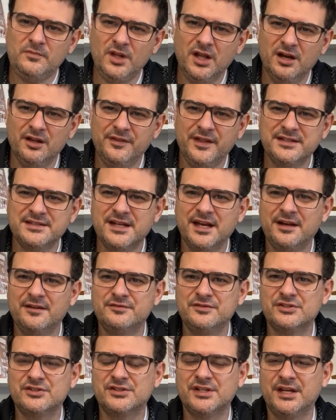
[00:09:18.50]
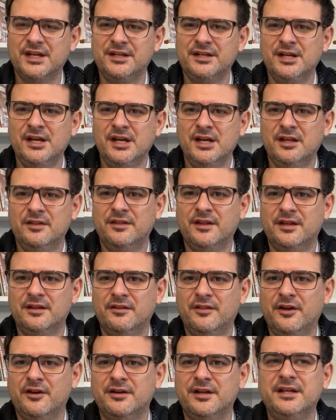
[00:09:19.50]
that's kind of just saying
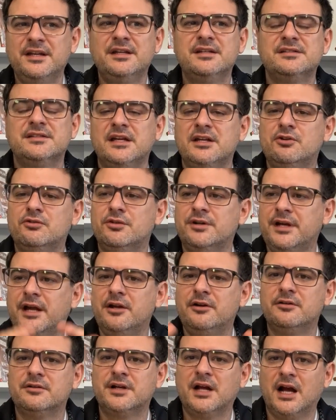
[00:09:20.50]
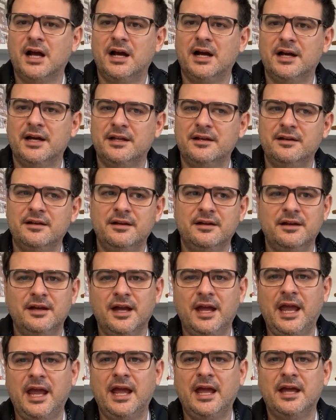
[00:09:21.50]
that there is a creator God,
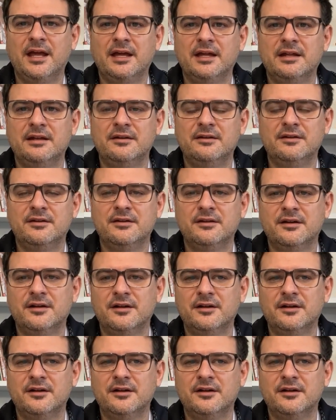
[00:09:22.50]
and